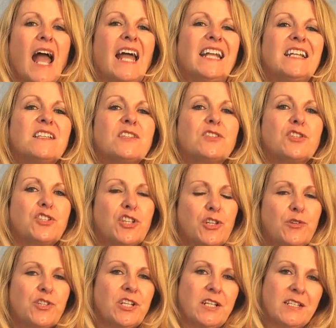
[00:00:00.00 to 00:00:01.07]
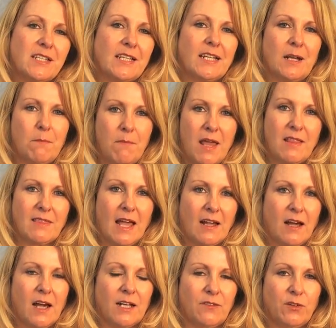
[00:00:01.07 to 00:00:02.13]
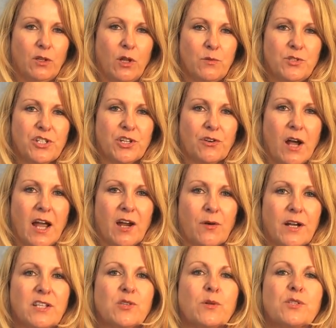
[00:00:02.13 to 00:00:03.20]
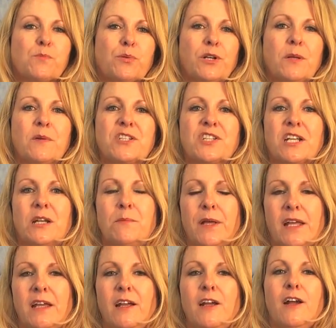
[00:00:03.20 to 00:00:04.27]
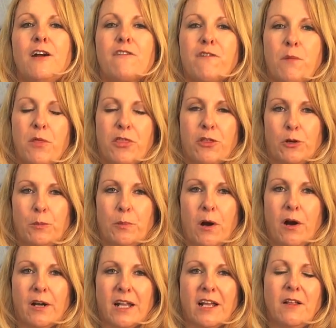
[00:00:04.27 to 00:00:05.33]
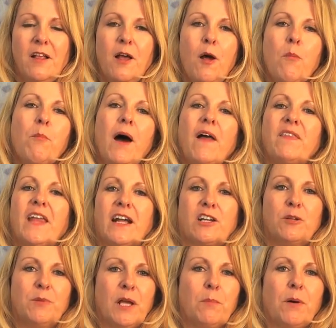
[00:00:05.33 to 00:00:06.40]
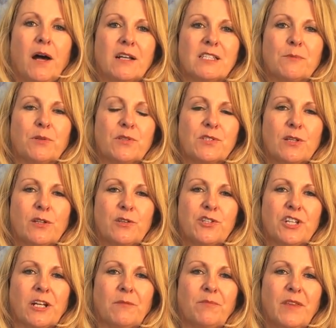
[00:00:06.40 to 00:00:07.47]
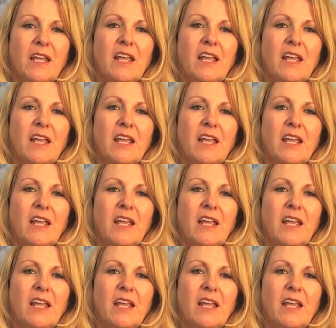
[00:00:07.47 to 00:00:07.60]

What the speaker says: An institution isn't going to make that kind of a loan to your IRA, so it's pretty much going to be from a third party. But that could be a possible solution.